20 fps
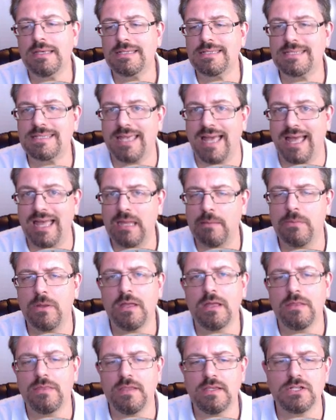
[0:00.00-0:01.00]
Skype,
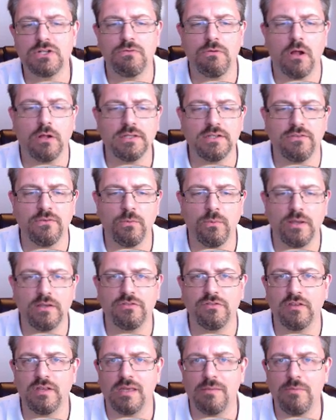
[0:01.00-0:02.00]
these are all different
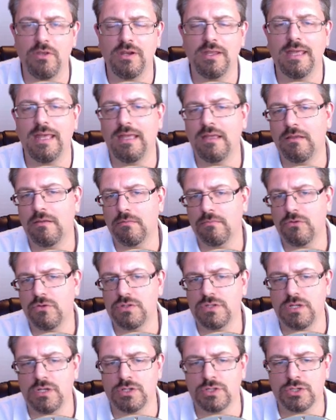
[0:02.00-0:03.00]
ways to communicate
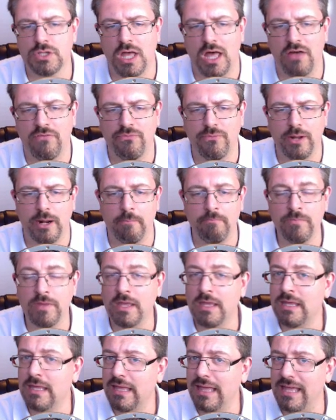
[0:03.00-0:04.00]
using software.
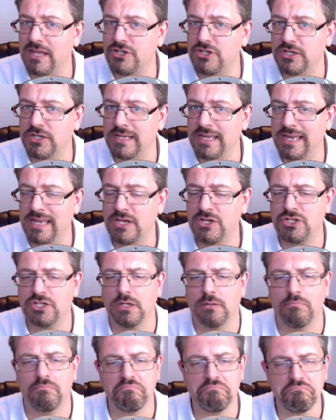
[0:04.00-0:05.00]

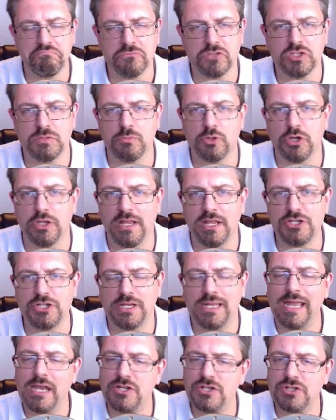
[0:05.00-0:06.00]
Education, some good
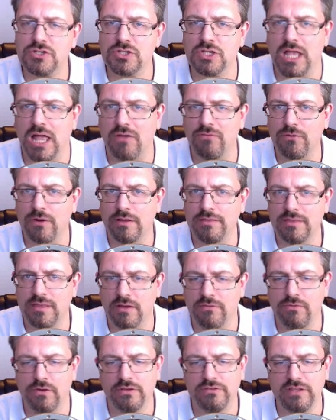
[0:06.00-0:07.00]
education software out
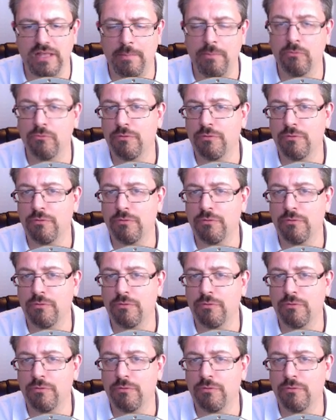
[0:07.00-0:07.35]
there. For example,